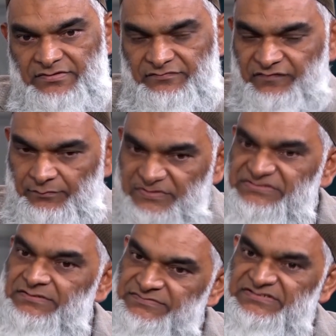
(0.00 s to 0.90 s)
for
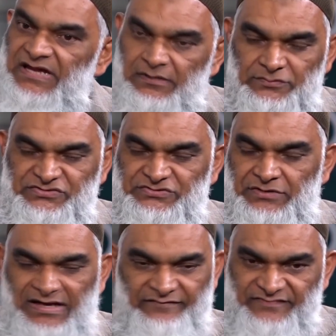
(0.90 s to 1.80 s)
Muslims now
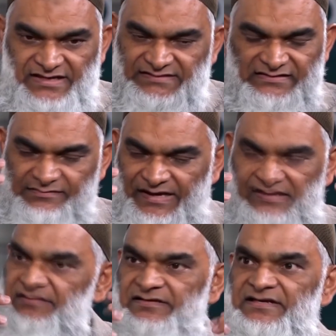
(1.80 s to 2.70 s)
to have that in the
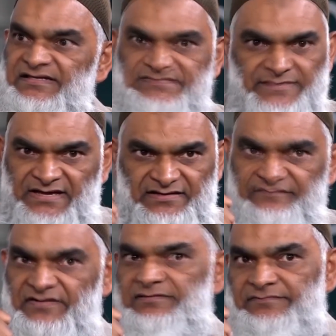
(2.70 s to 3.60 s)
back of their heads, man,
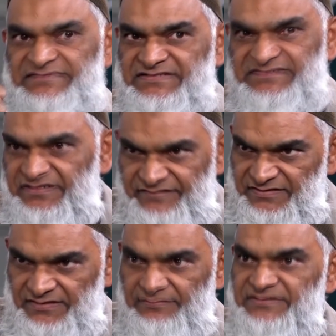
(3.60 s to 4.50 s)
I've got to resist
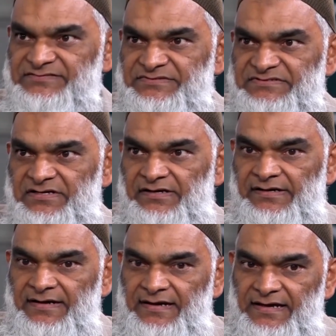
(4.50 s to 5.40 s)
everything Christmas
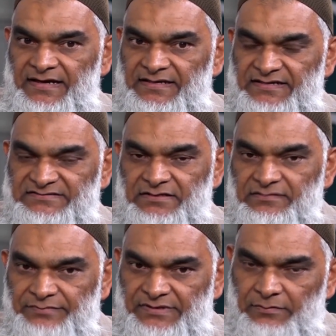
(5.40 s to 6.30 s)
here. It's
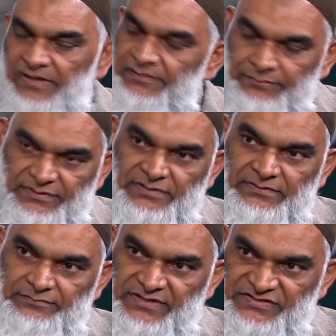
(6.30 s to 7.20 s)
going to be quite a
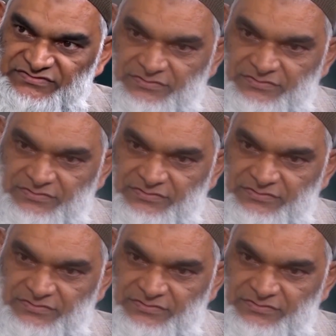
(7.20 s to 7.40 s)
burden because